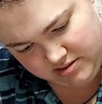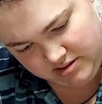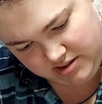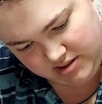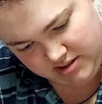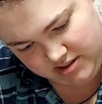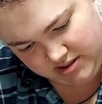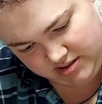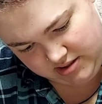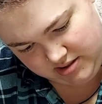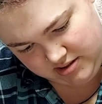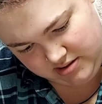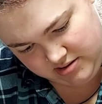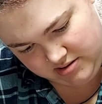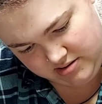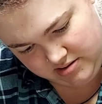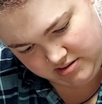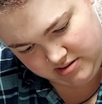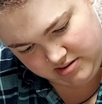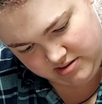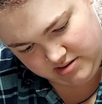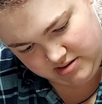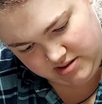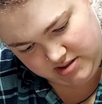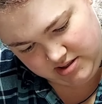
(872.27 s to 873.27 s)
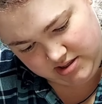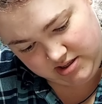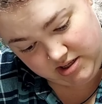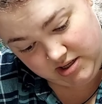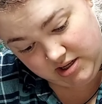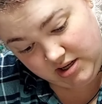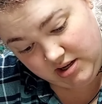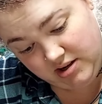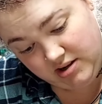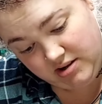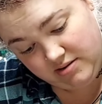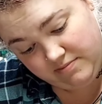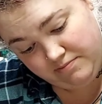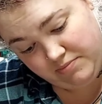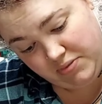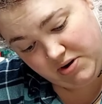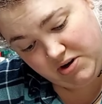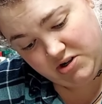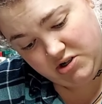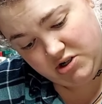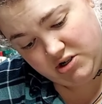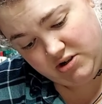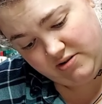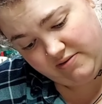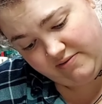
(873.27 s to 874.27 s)
that's a
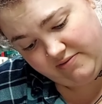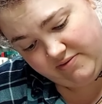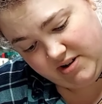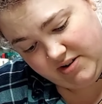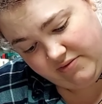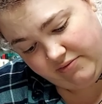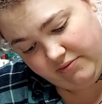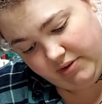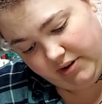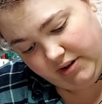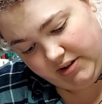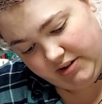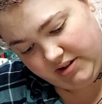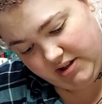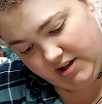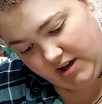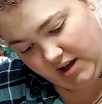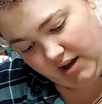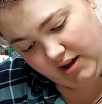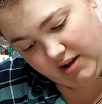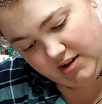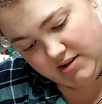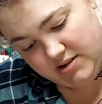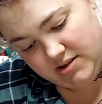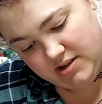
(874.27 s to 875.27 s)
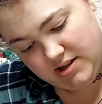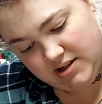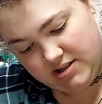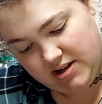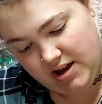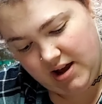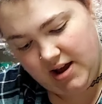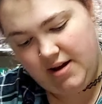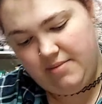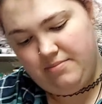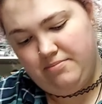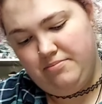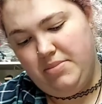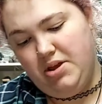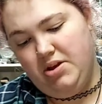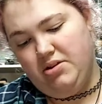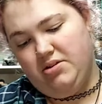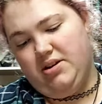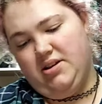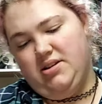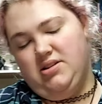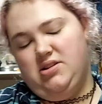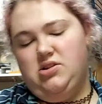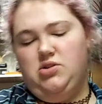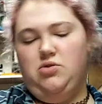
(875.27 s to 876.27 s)
bunch of different things. It's got
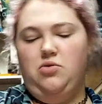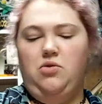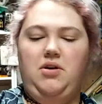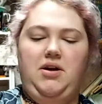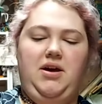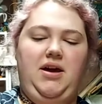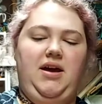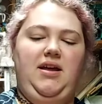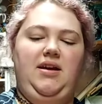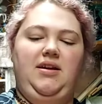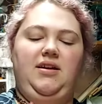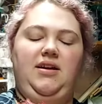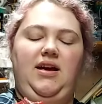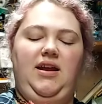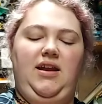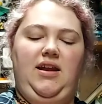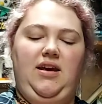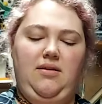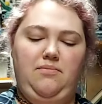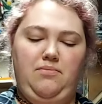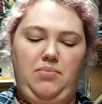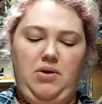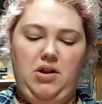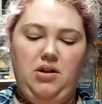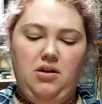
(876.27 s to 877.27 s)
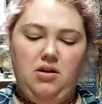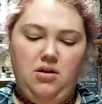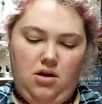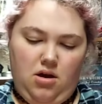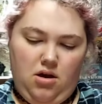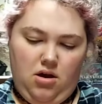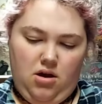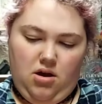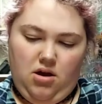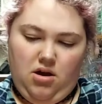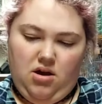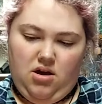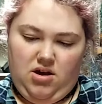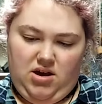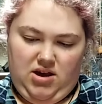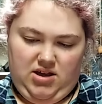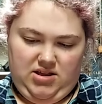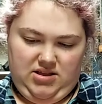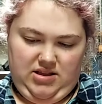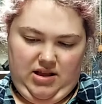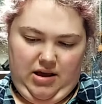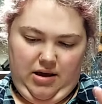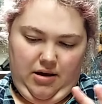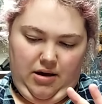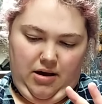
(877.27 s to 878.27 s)
milk and soy in it, but
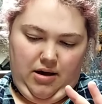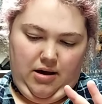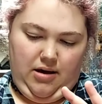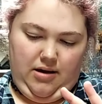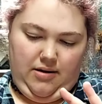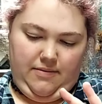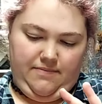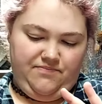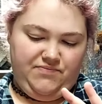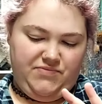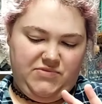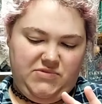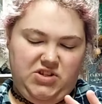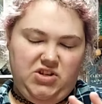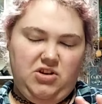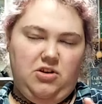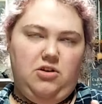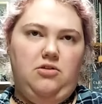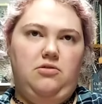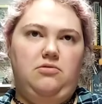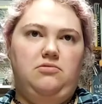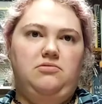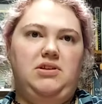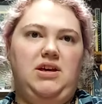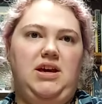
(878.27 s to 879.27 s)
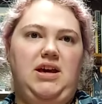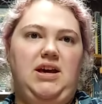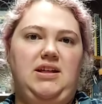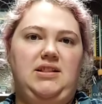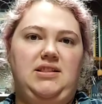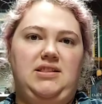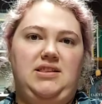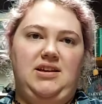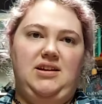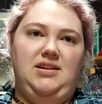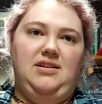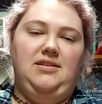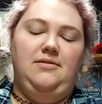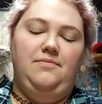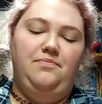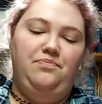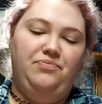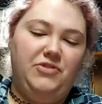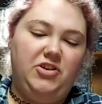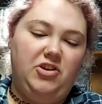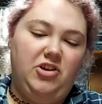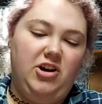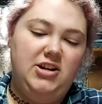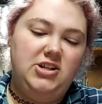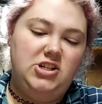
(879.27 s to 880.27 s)
uh, so the
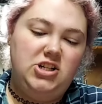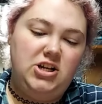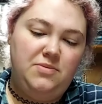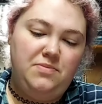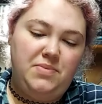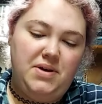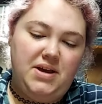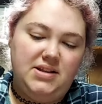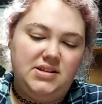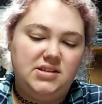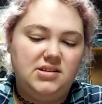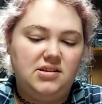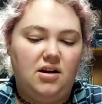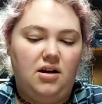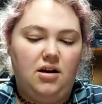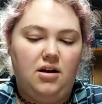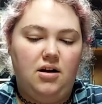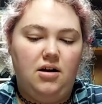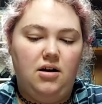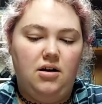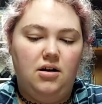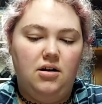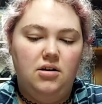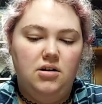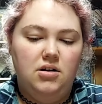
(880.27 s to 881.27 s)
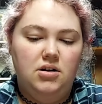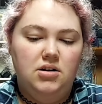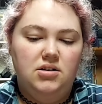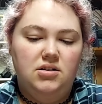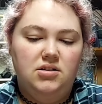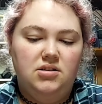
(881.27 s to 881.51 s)
crunchy bits are